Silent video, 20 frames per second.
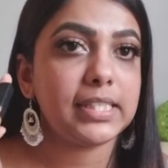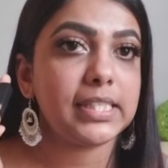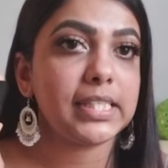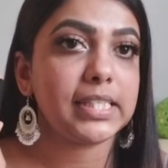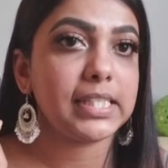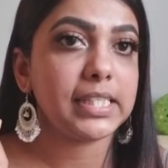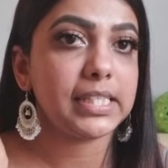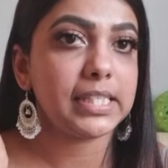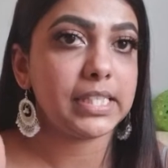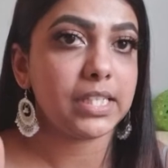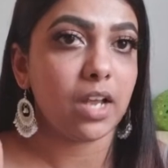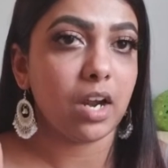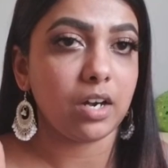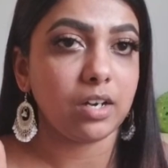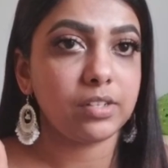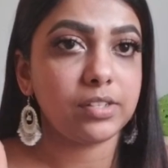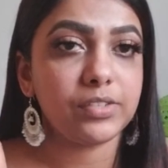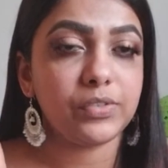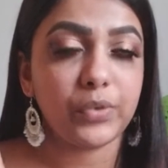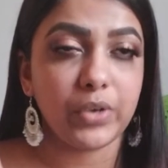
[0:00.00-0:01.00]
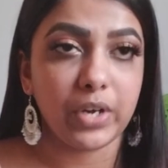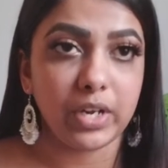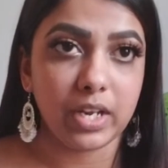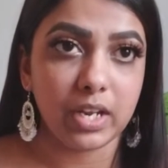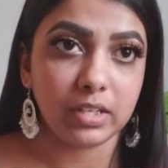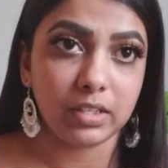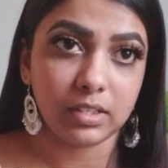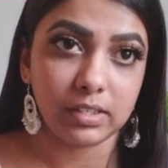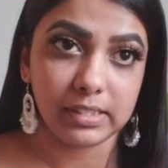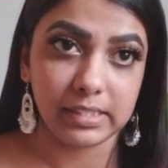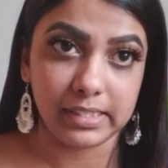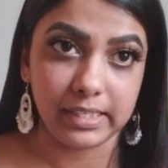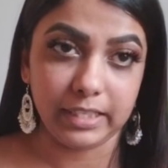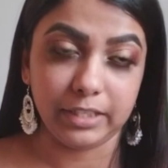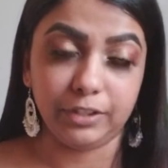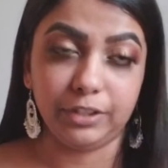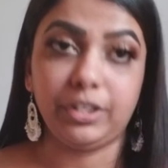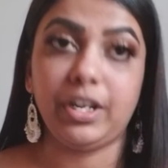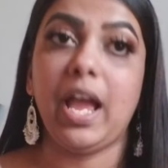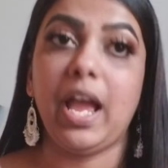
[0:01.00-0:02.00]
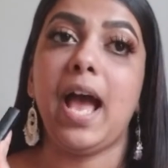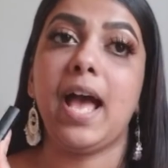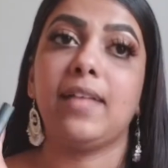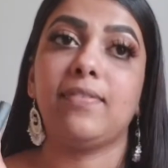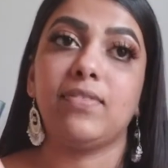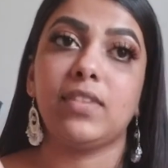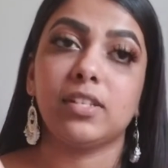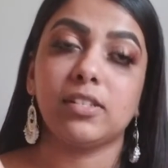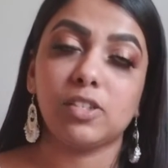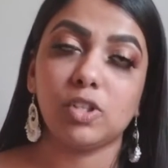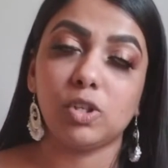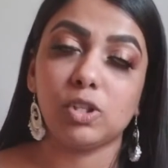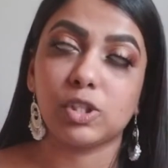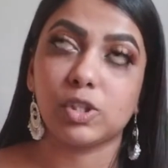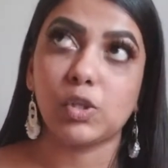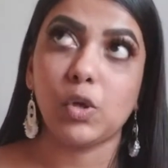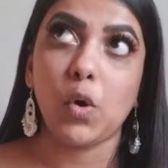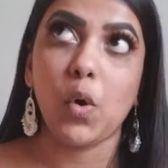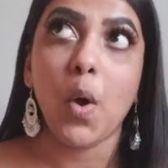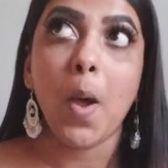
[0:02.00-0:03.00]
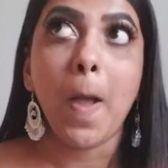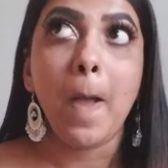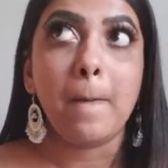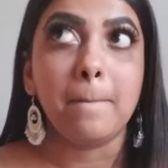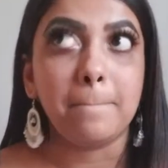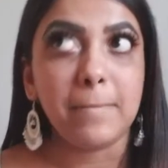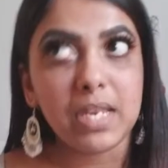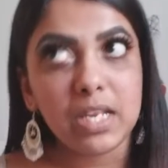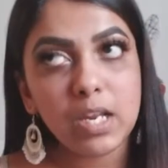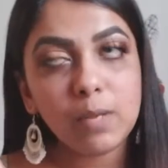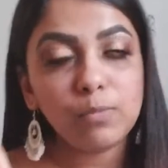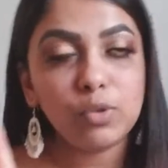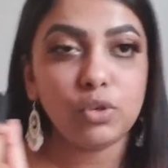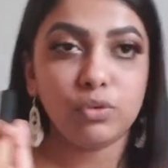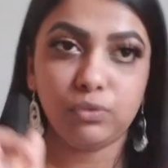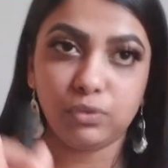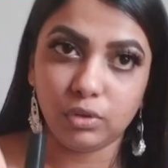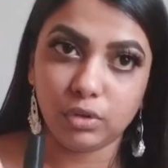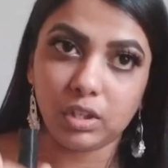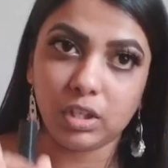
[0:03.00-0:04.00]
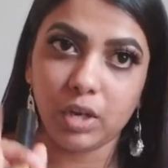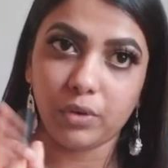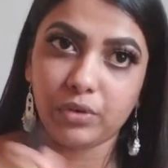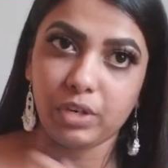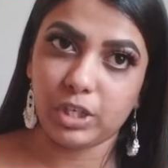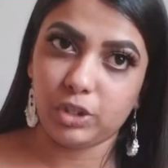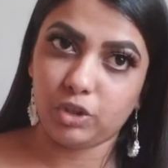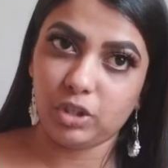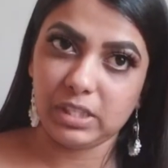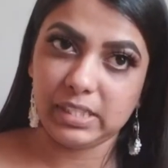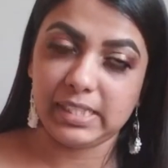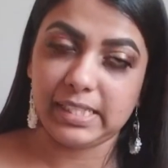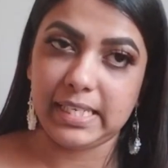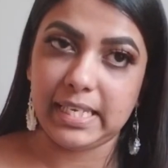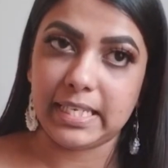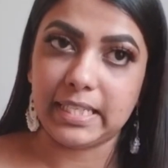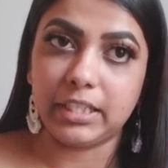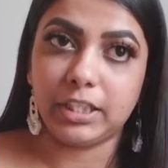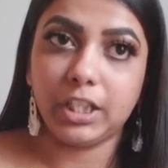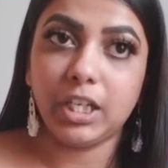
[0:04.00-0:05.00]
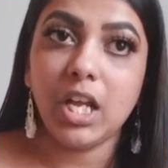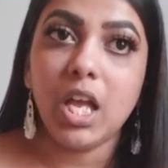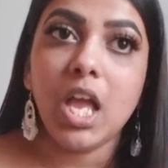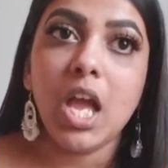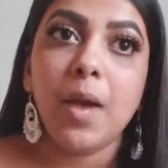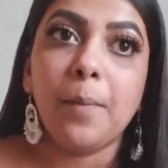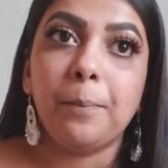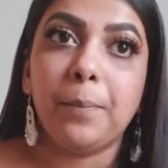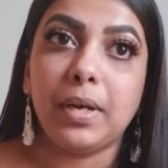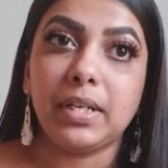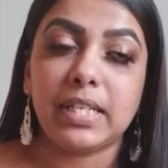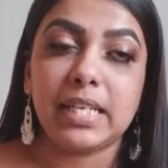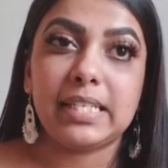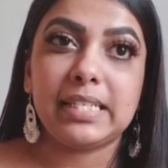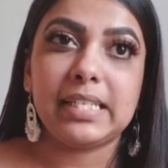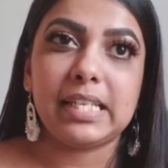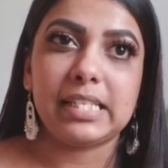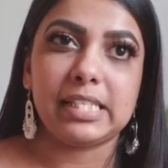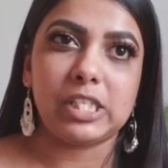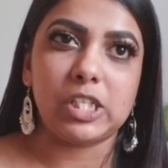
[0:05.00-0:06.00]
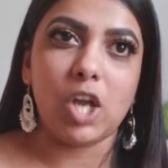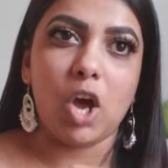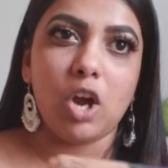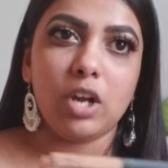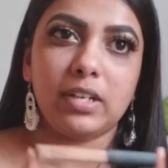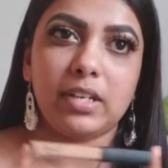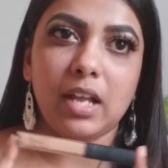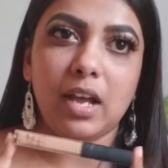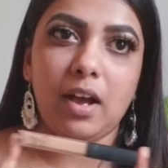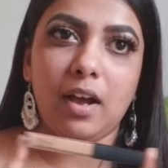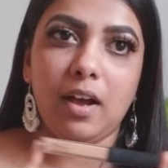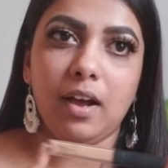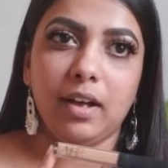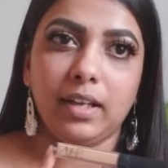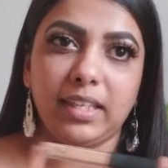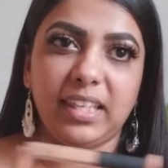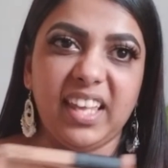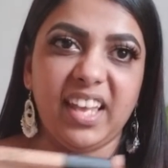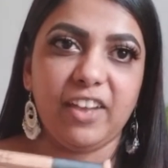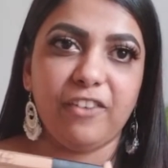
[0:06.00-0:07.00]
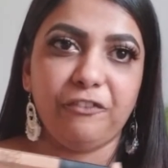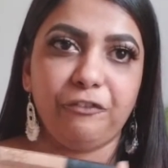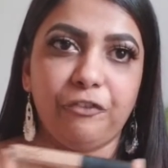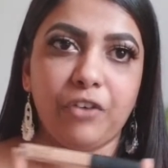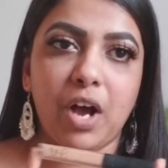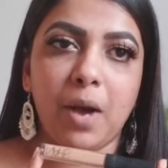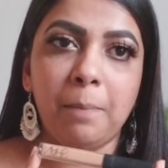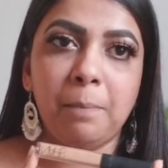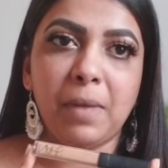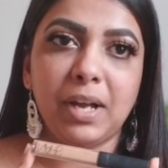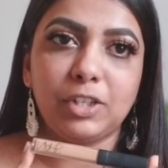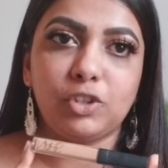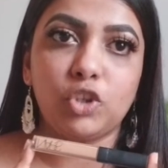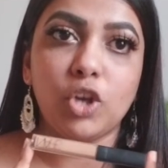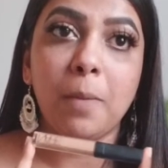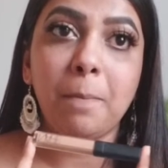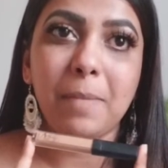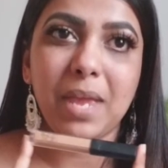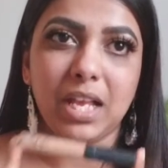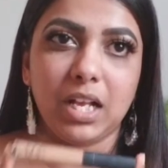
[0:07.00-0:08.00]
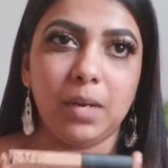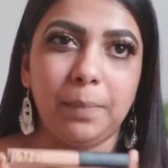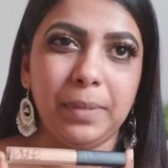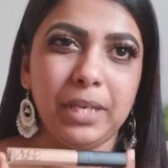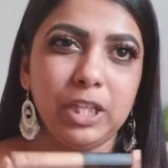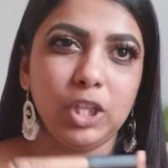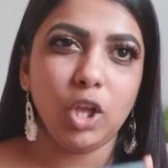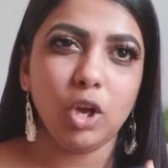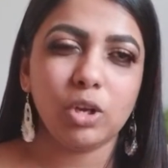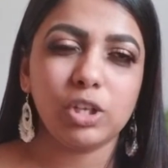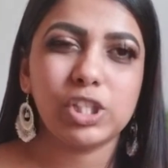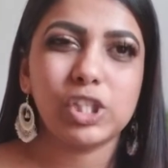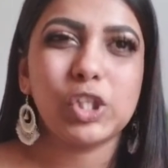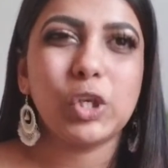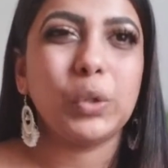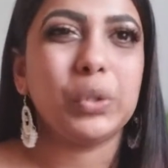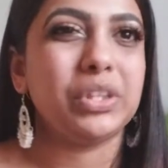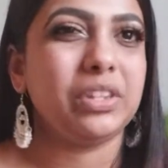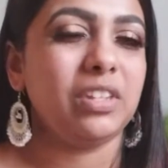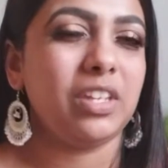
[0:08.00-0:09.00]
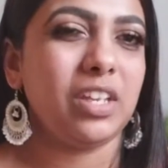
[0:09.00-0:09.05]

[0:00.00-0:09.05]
This is Nars Radiant Concealer, and this is also medium to full coverage concealer, but it does not give a much makeupy look. So